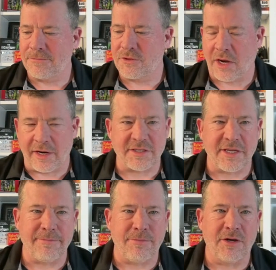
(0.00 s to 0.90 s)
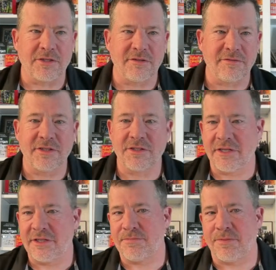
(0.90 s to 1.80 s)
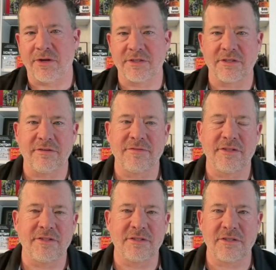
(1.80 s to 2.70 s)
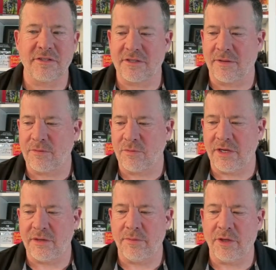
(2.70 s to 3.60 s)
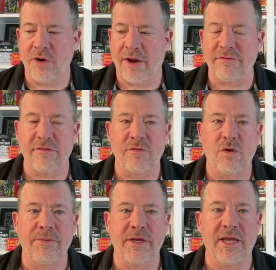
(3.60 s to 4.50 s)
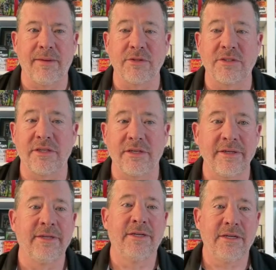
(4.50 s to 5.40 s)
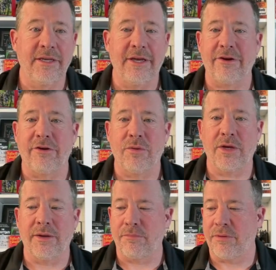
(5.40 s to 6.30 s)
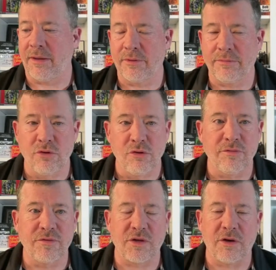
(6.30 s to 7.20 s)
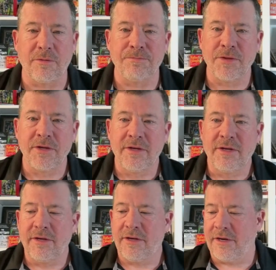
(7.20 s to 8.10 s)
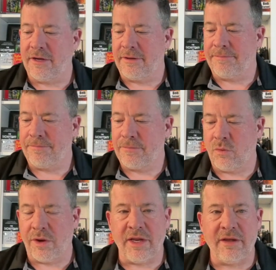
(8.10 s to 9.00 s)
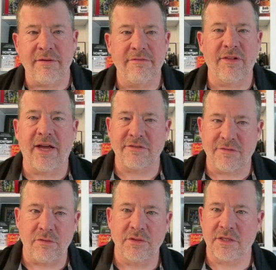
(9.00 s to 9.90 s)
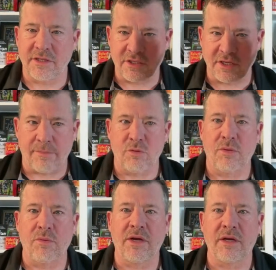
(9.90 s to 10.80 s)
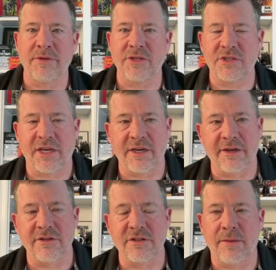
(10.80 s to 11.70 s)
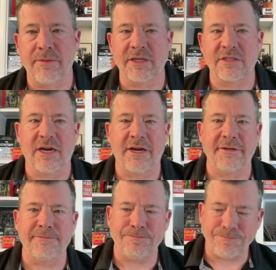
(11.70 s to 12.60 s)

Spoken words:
Trying to stay positive, because it is positive, and it's something we need to be grateful for, being able to get a new hip, be able to move. So Wendy, flash forward to this summer when we're going to be standing on top of Katahdin.